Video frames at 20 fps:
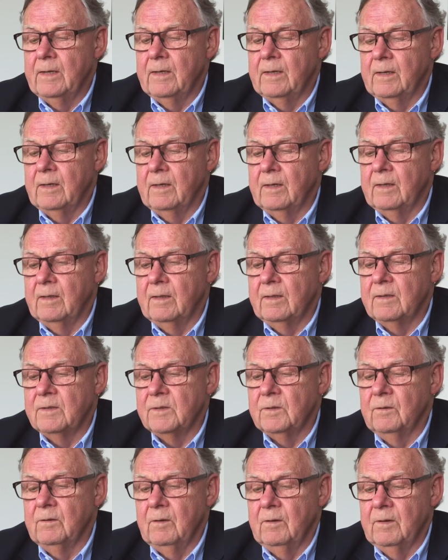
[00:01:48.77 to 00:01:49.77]
Uh, and
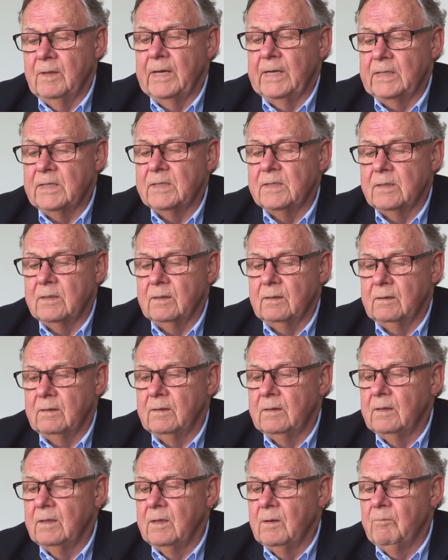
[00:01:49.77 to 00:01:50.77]
so that's
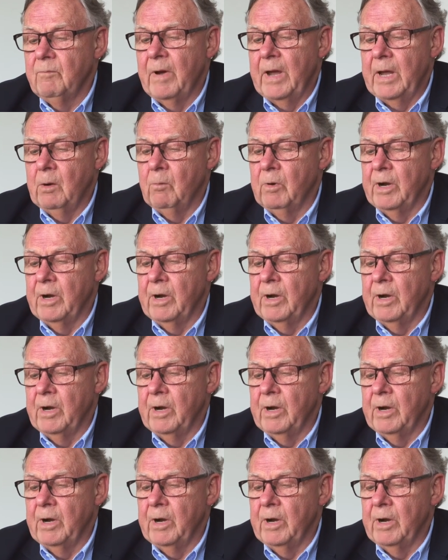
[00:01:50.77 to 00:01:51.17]
my